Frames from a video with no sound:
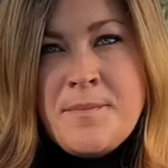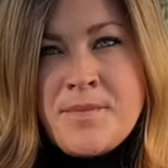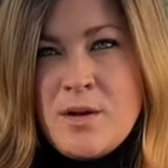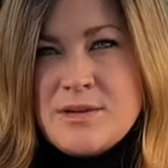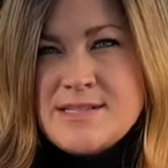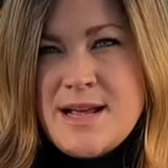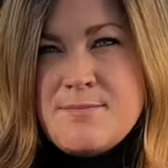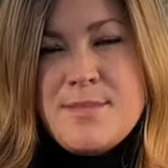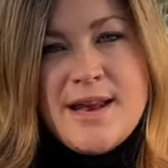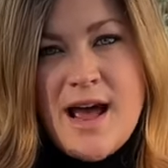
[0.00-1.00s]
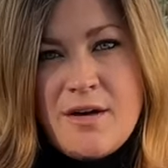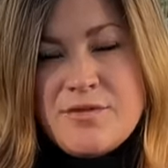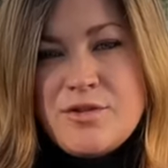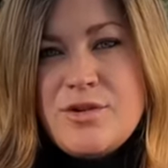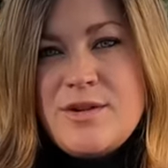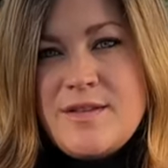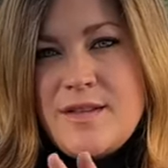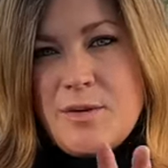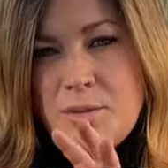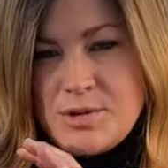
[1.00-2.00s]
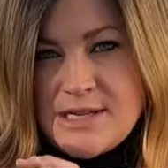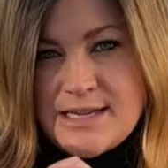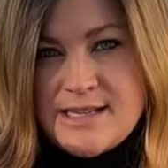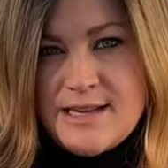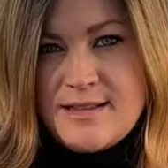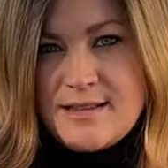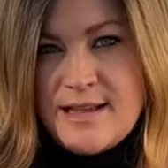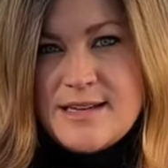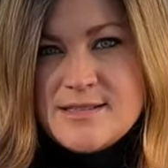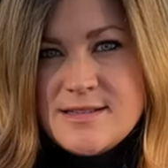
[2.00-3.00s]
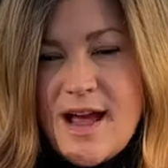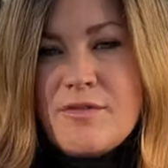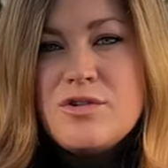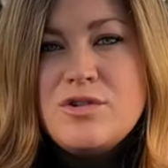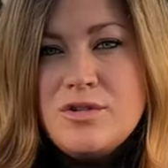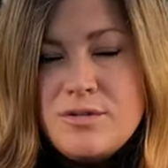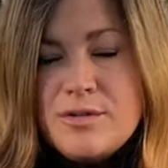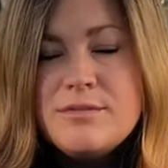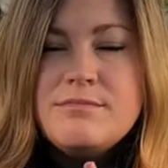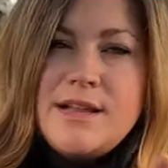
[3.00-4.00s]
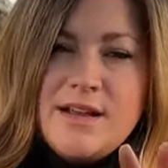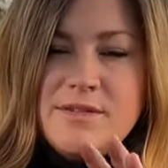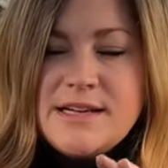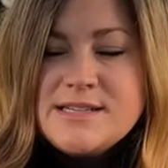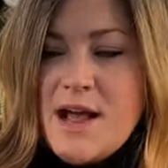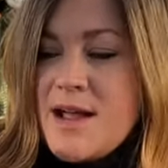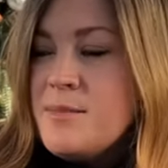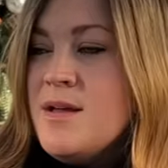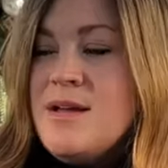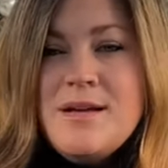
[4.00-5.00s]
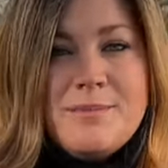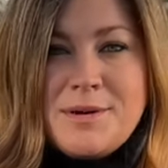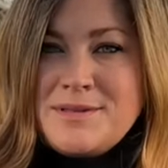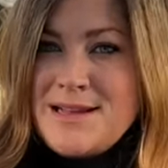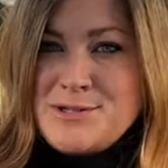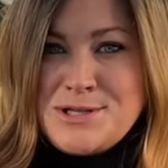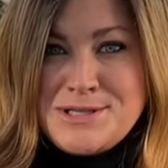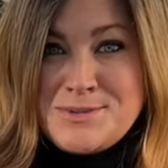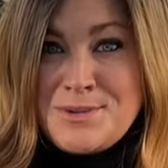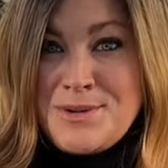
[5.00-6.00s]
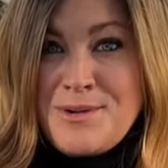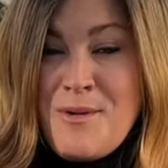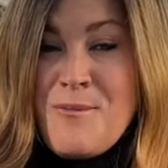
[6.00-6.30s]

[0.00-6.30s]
I want to say mid-afternoon, and then they were protected in the late afternoon, evening time. But they just were a